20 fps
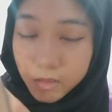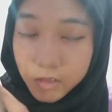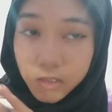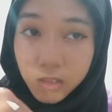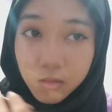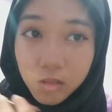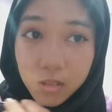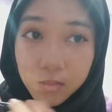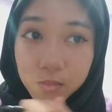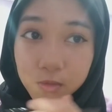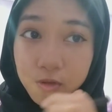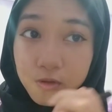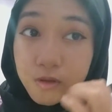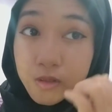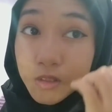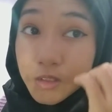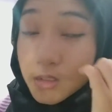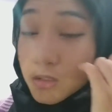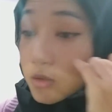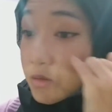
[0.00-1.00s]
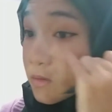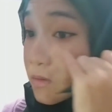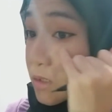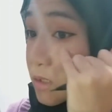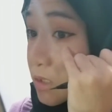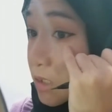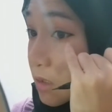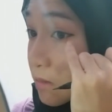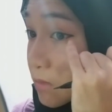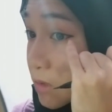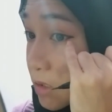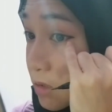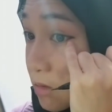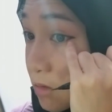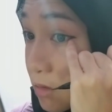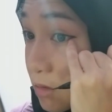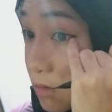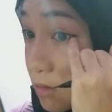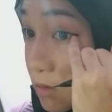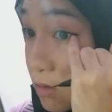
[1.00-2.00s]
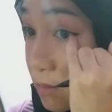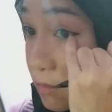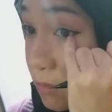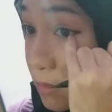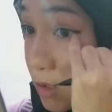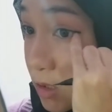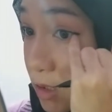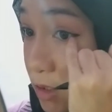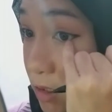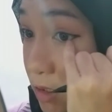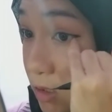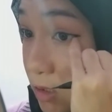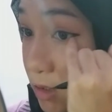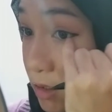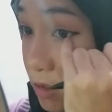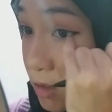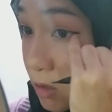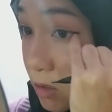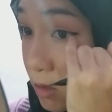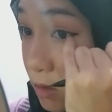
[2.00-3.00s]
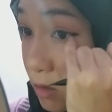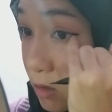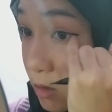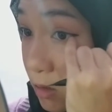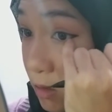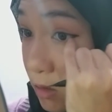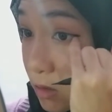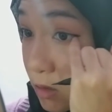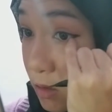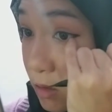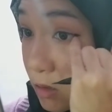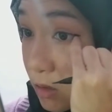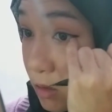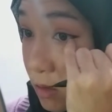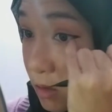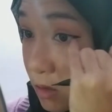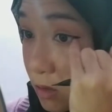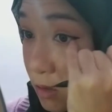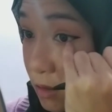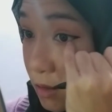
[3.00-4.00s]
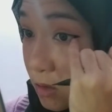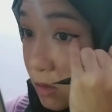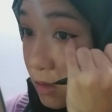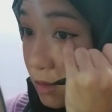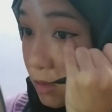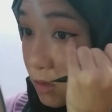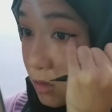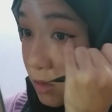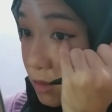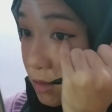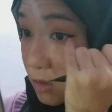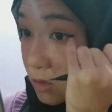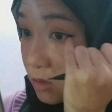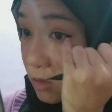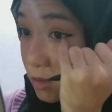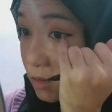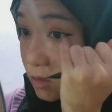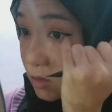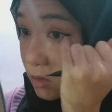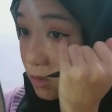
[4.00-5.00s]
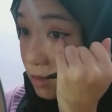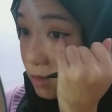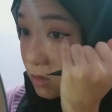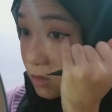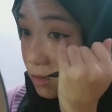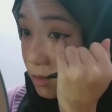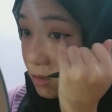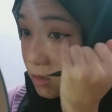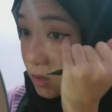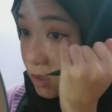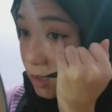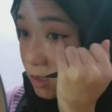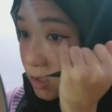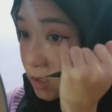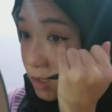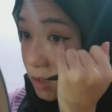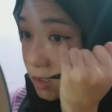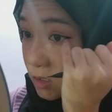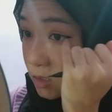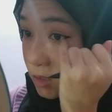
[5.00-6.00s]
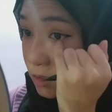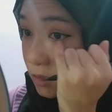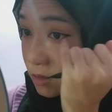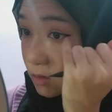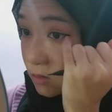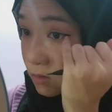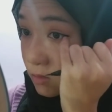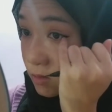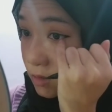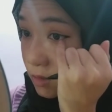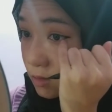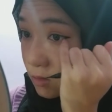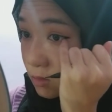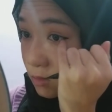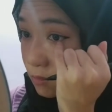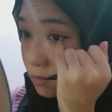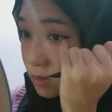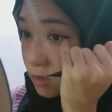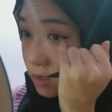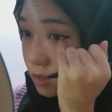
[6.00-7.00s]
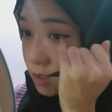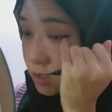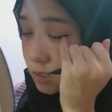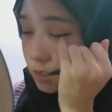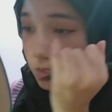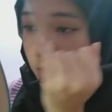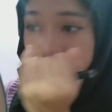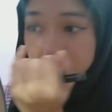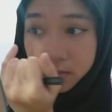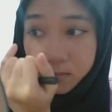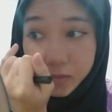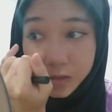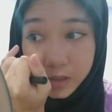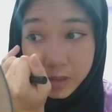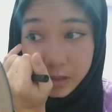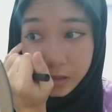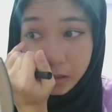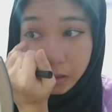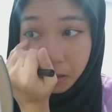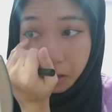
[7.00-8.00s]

What I'm going to do is I'm just going to smudge the eyeliner on the lower lash line a bit.